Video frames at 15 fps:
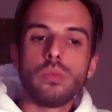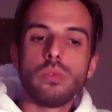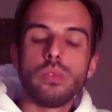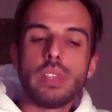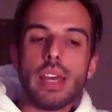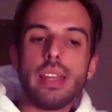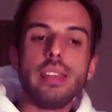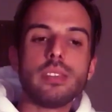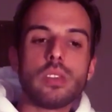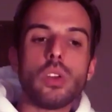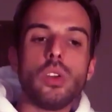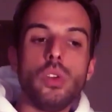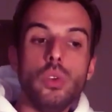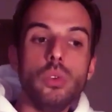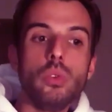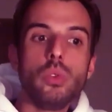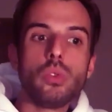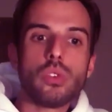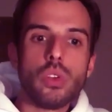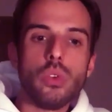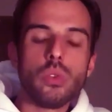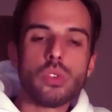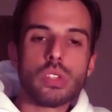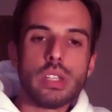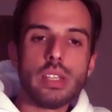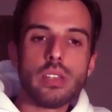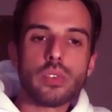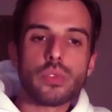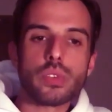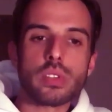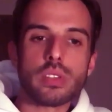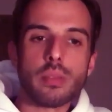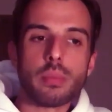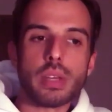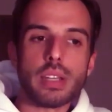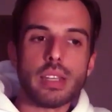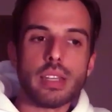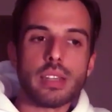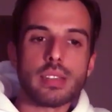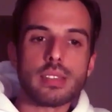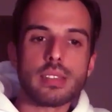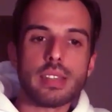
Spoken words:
that is a huge deal for somebody else.